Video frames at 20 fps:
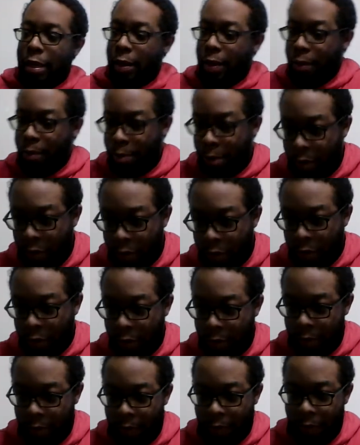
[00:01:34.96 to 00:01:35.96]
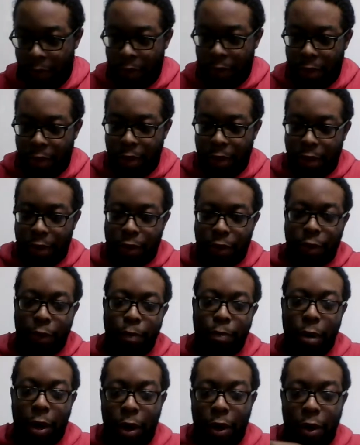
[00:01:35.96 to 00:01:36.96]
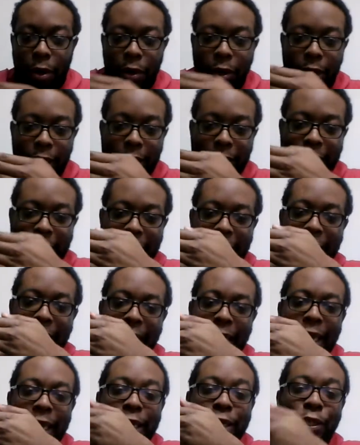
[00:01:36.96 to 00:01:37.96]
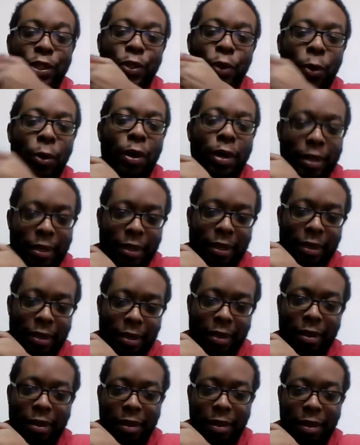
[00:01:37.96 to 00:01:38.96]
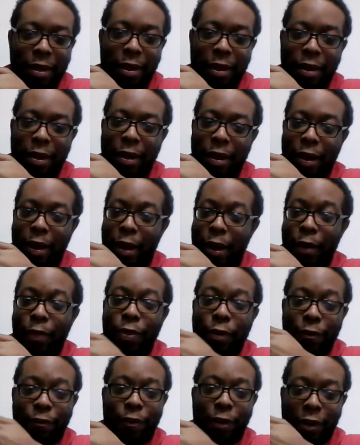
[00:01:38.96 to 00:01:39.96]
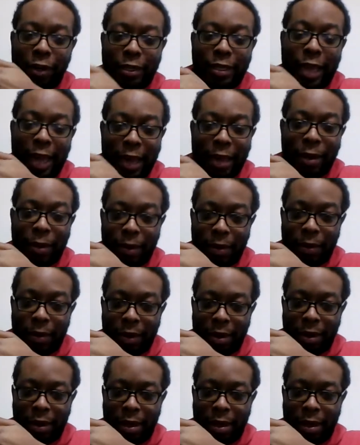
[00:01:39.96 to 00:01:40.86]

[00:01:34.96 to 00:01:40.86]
Boom. The ball is short of the first down.